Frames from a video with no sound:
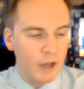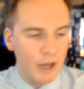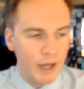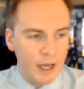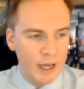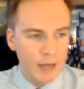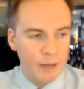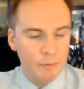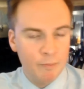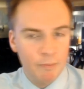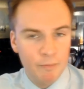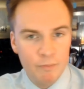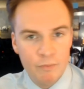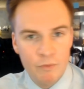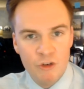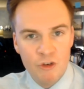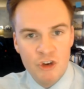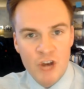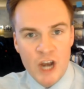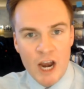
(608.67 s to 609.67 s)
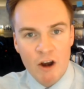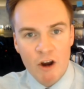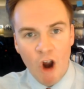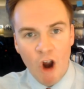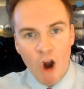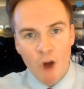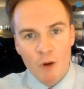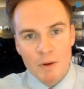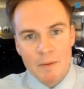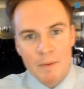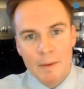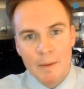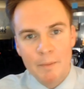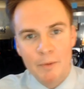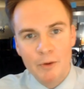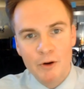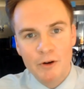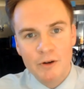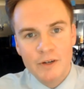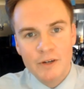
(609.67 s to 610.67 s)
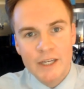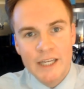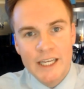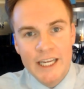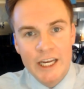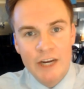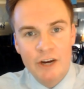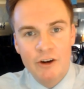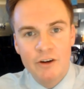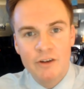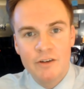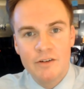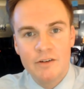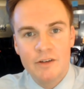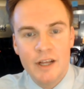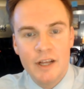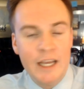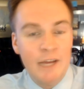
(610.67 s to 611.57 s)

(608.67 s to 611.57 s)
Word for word: um, generic army member here,